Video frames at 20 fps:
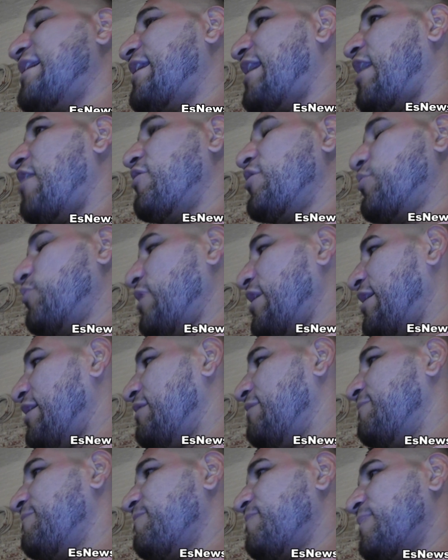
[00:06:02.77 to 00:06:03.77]
sad how he
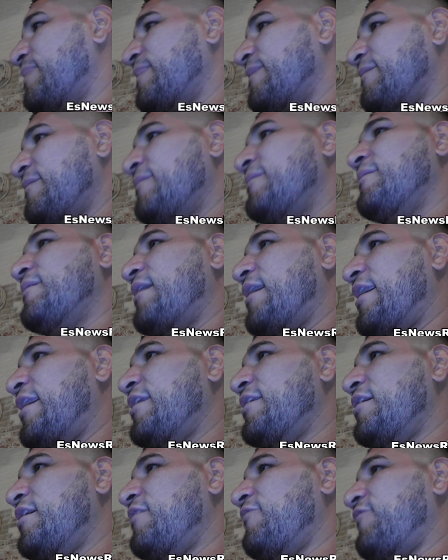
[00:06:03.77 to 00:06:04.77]
went.
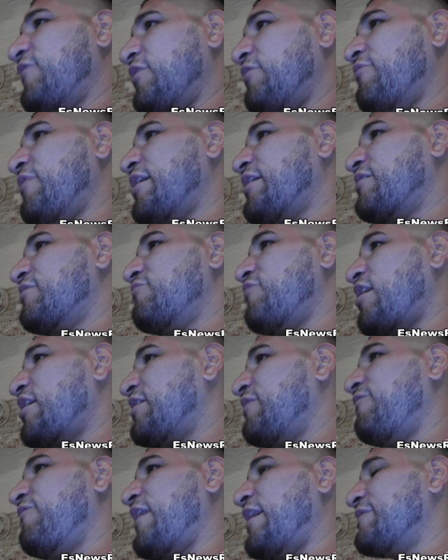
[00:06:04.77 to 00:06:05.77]
And uh, for the record,
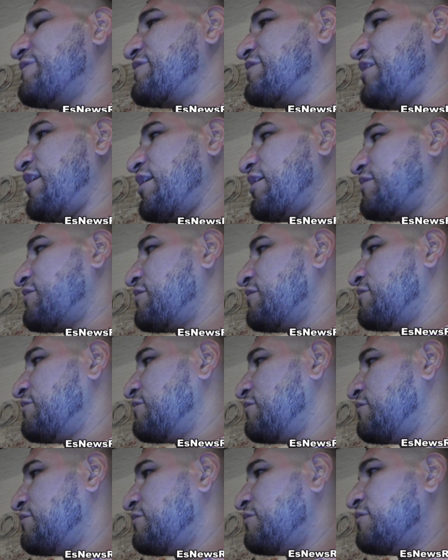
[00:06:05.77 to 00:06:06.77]
Rocky V sucked.
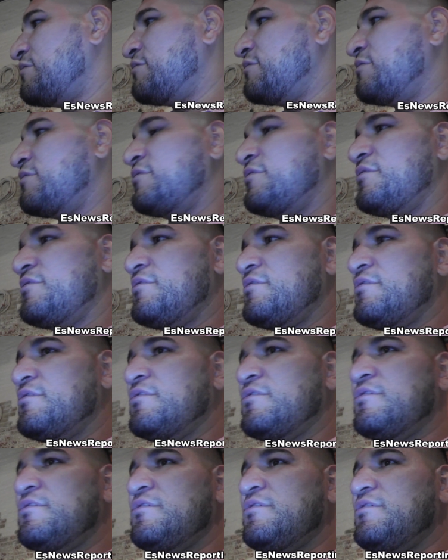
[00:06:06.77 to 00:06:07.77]
Well, I
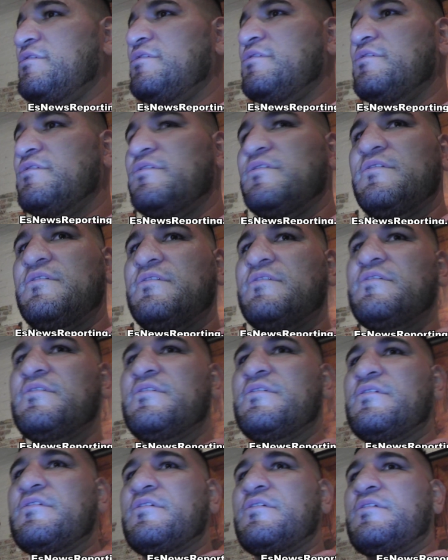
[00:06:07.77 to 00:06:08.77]
think he Chris
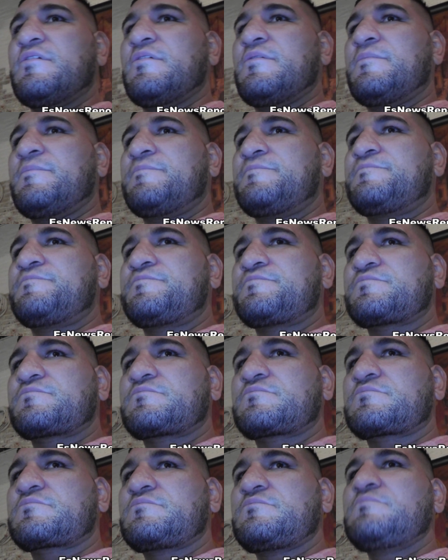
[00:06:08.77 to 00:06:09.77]
um, Mitchell just said
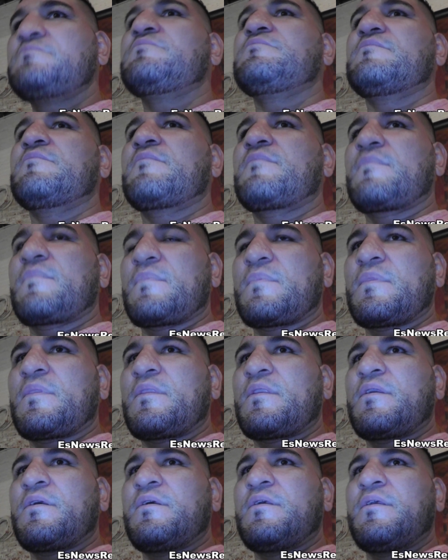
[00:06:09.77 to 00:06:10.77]
he's gonna knock, he's gonna
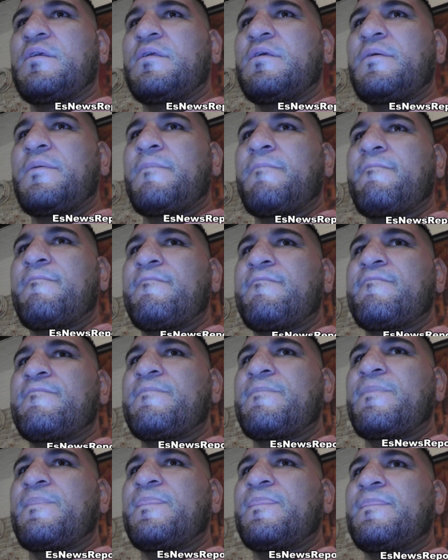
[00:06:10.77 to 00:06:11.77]
win the fight by a
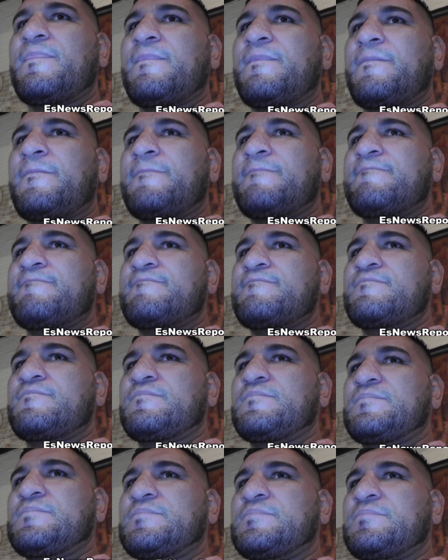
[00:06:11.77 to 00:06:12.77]
knockout. It's not even gonna be a
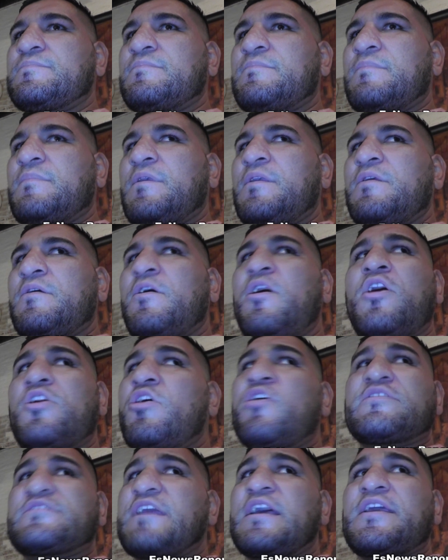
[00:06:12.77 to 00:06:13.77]
decision. Oh
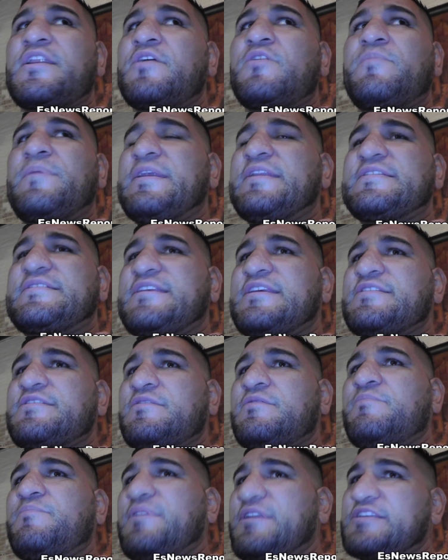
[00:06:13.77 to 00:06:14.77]
no, it's not gonna be a
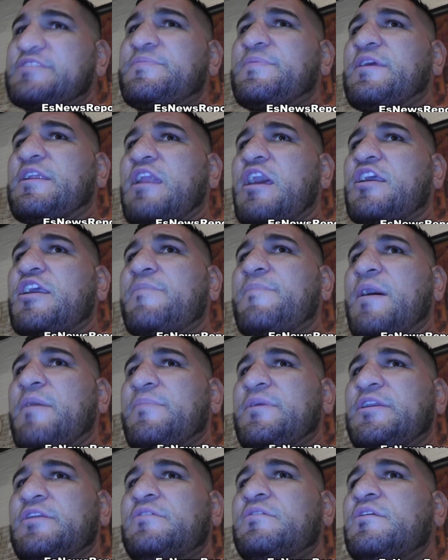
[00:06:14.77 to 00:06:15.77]
decision, but it's gonna be a knockout by
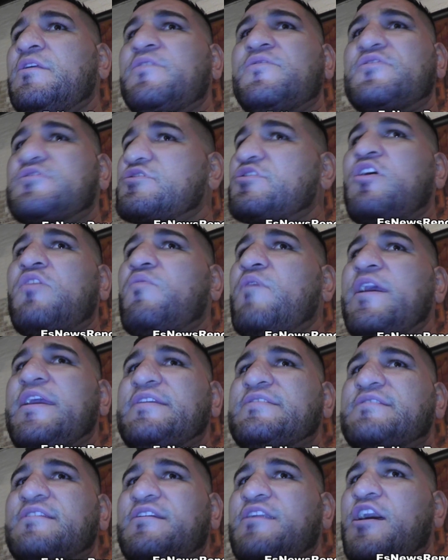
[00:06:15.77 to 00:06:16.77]
me. There's no
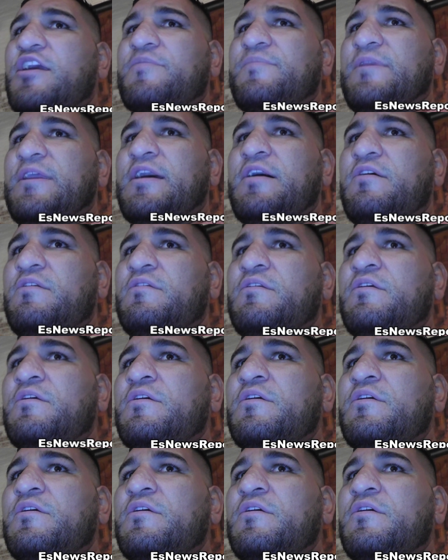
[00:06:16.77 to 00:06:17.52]
way he's gonna knock me out.